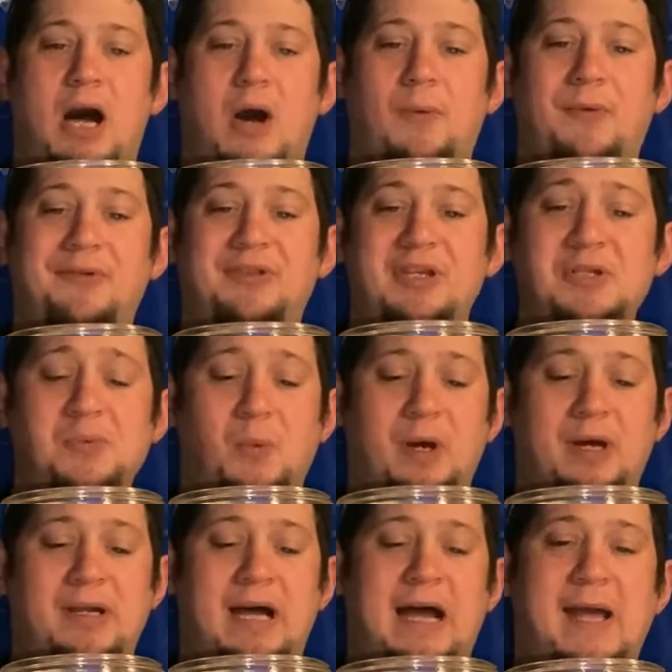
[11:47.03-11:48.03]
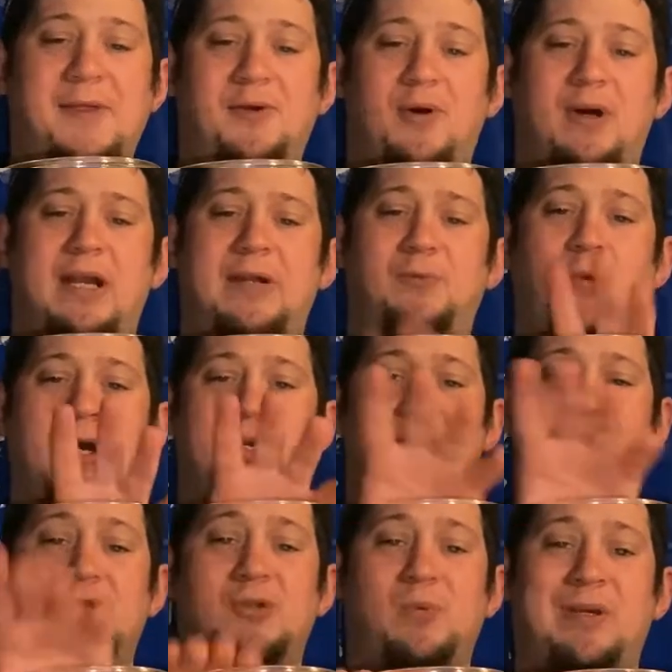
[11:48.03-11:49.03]
With this one, I thought I'd want
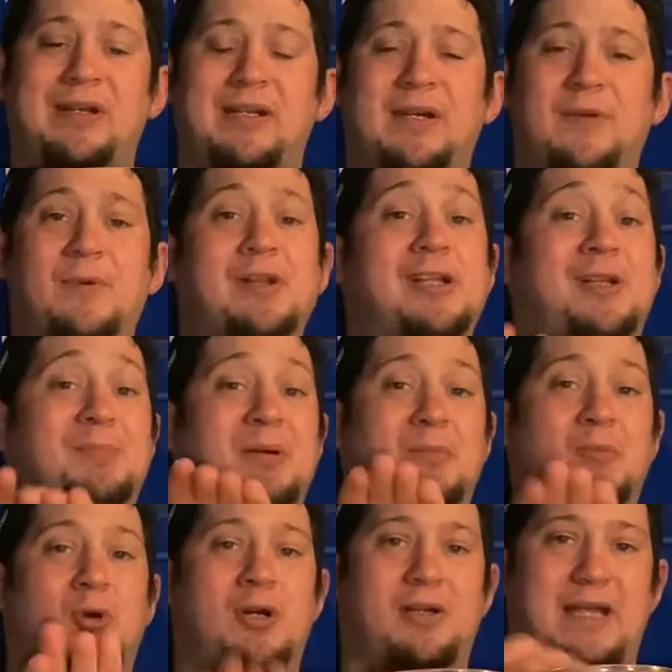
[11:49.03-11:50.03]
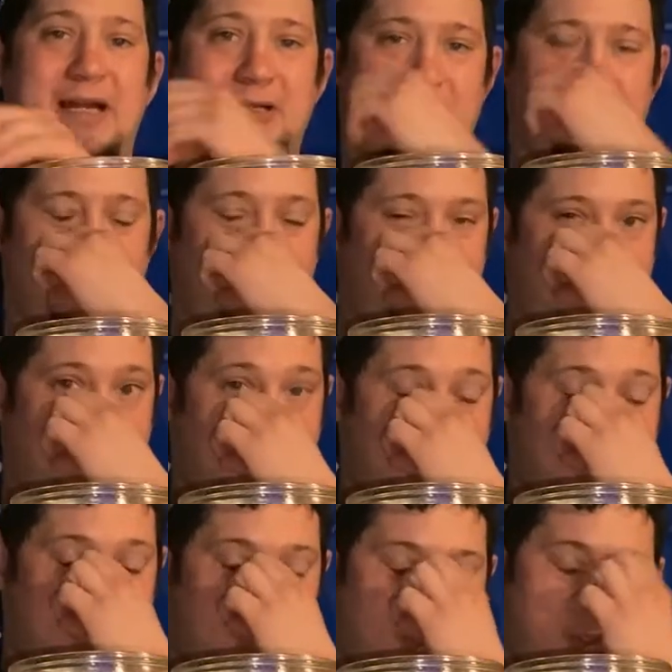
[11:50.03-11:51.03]
to sweeten it with a little bit more lactose.
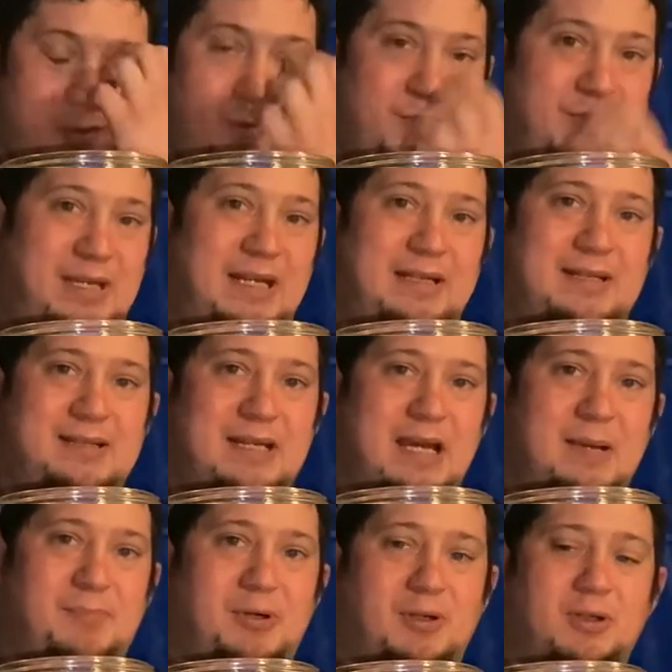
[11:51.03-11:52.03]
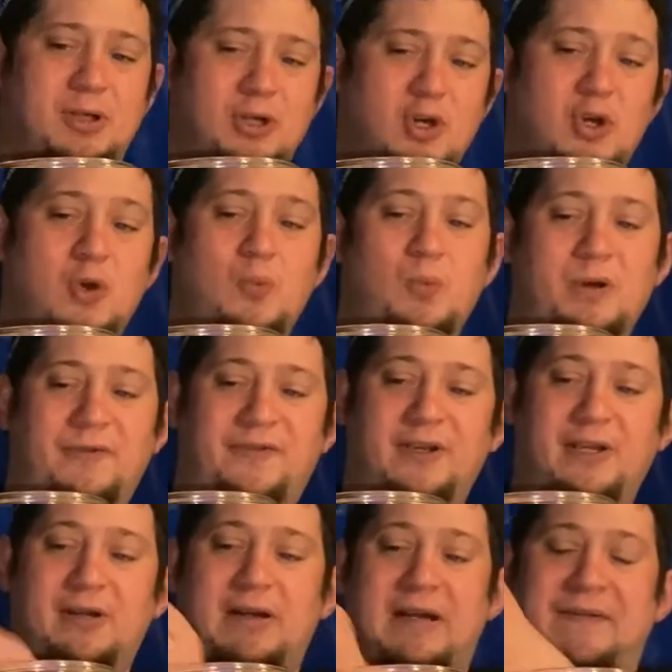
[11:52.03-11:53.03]
So when we take the sample, we'll
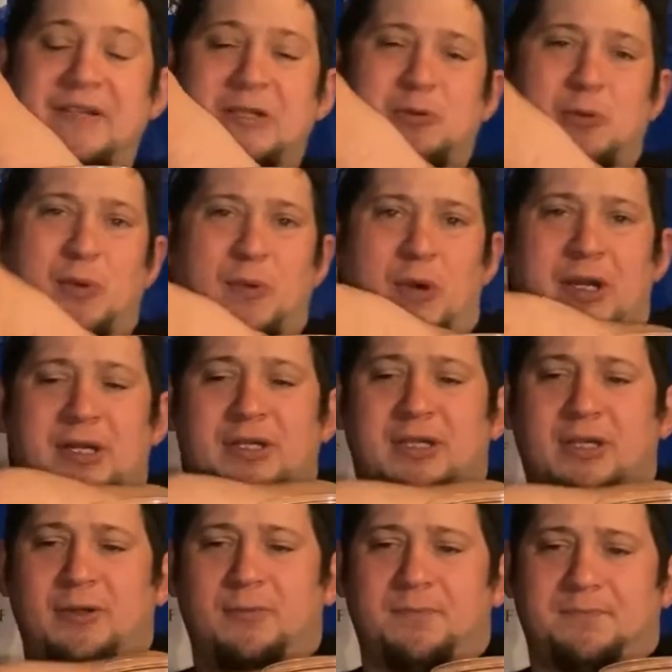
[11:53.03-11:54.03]
figure out if that's what we want to do.